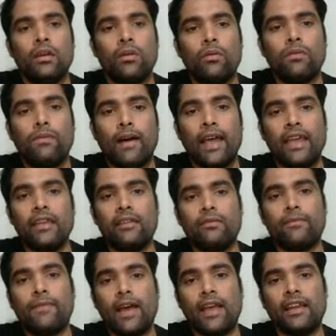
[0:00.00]

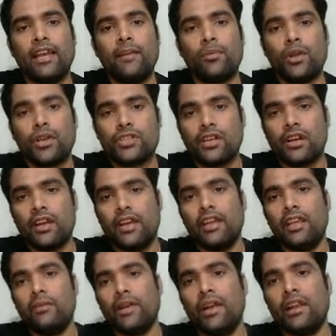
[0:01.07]
Finite production rate
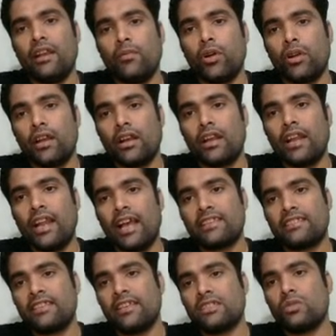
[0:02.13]
inventory model
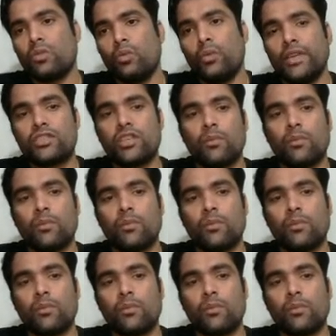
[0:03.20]
relaxes which